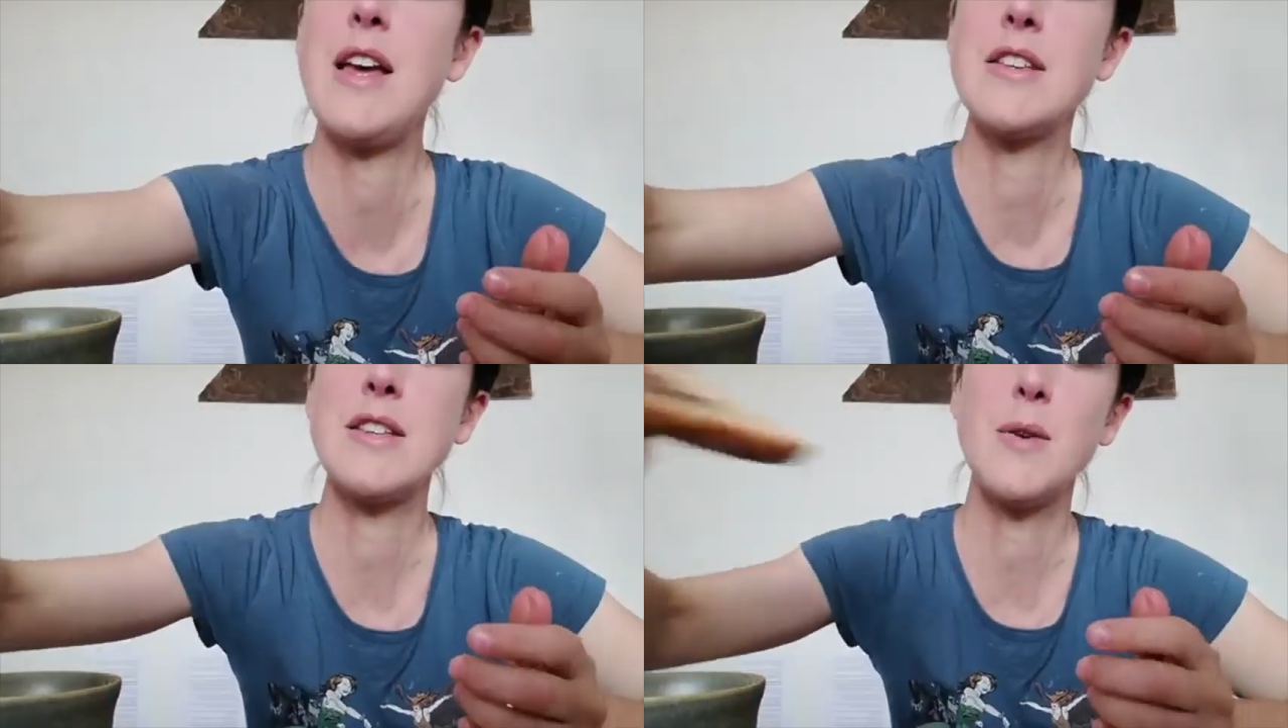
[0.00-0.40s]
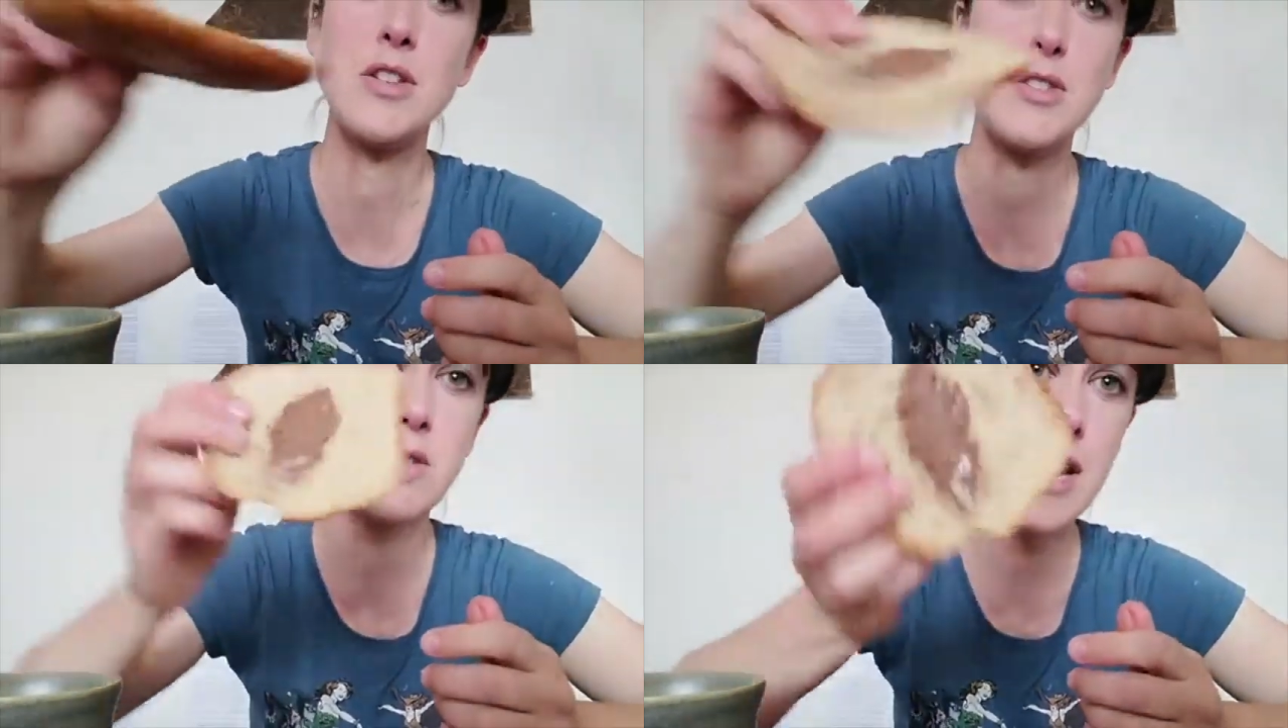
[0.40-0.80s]
So I
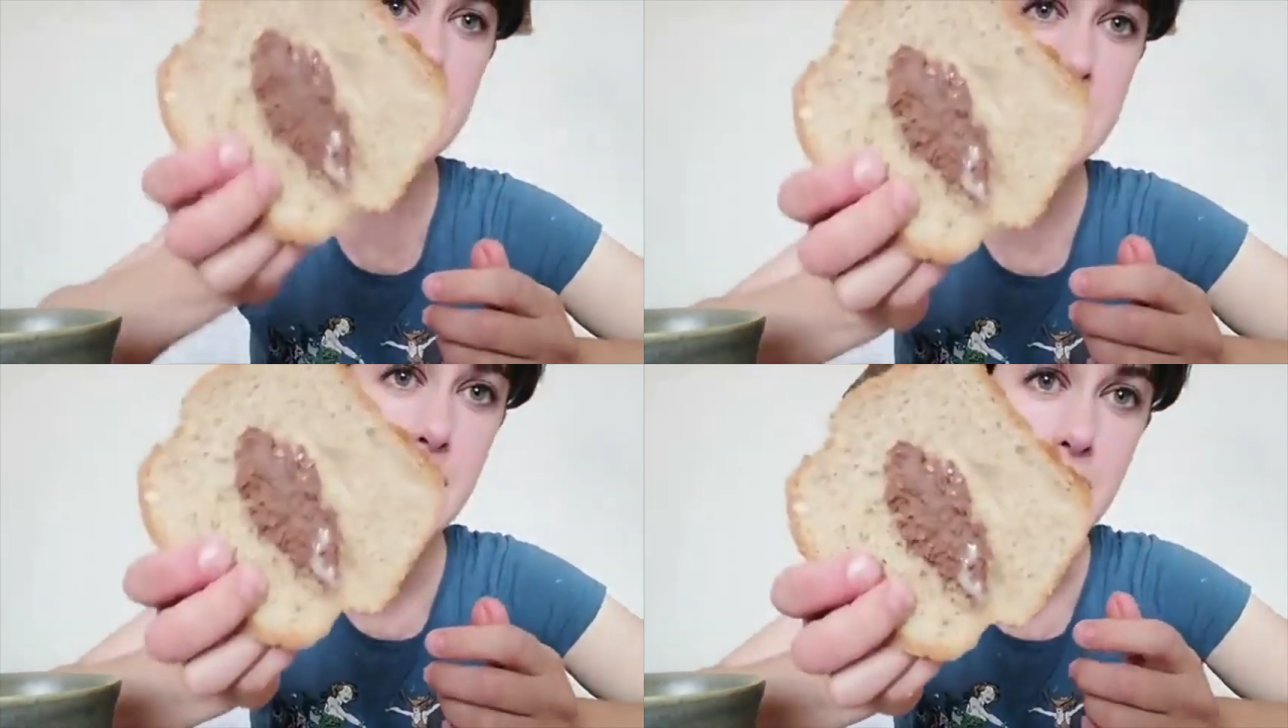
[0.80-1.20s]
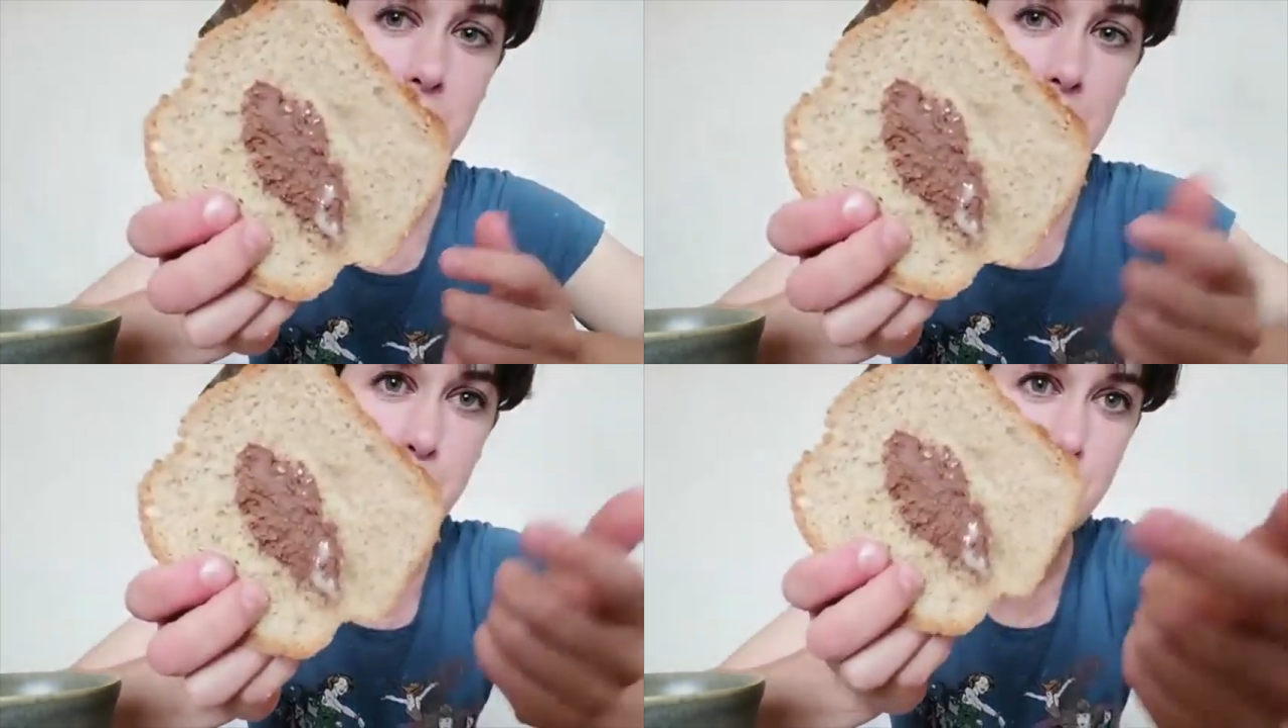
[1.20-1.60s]
tried
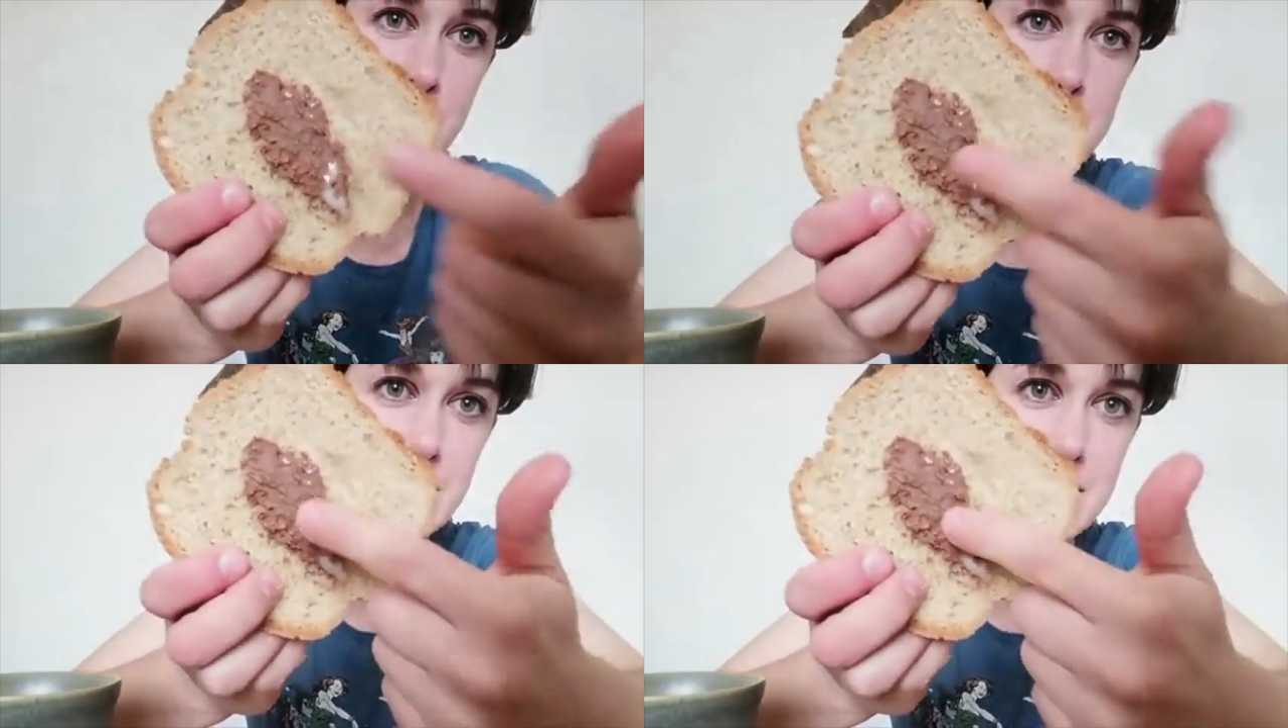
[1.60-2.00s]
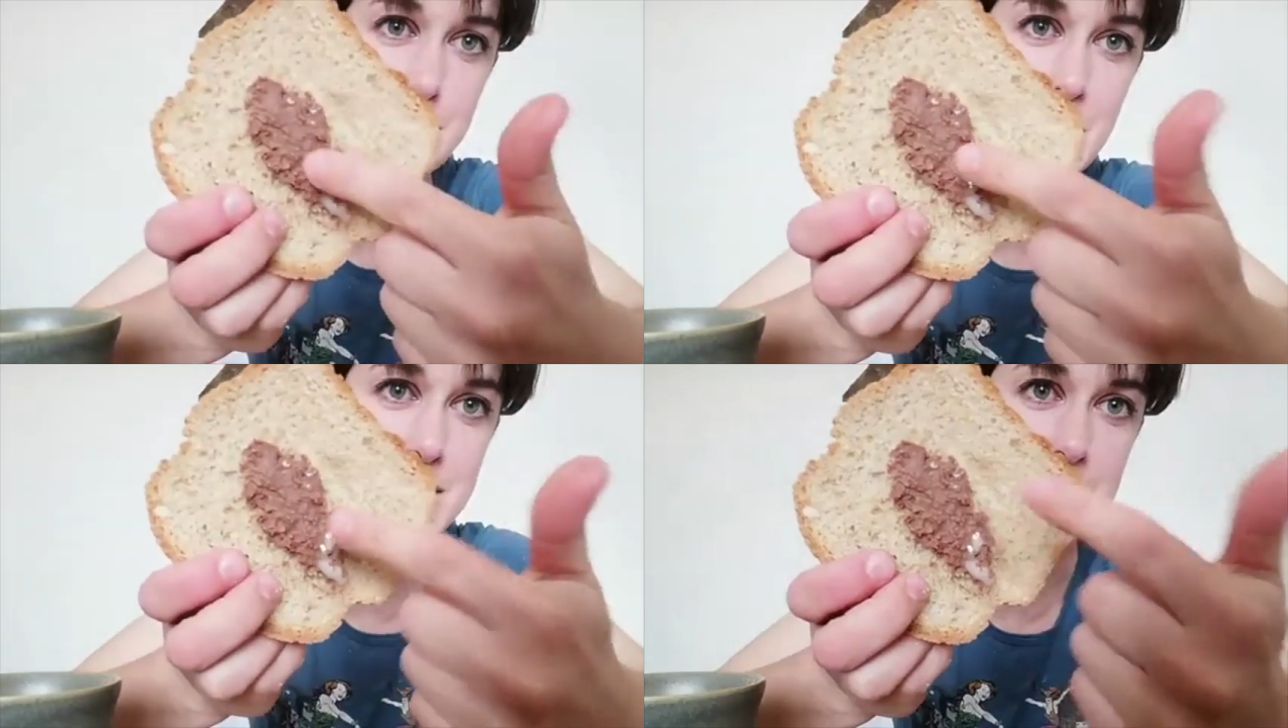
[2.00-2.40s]
imprinting some
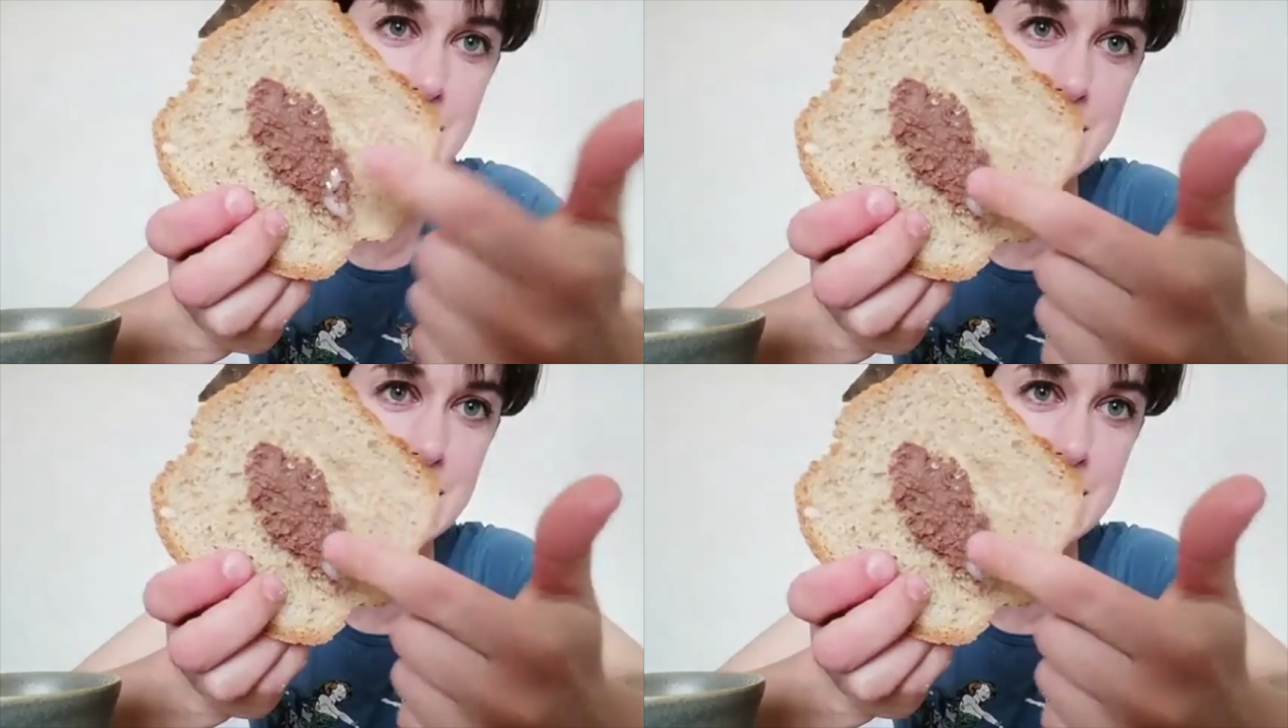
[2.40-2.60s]
pasta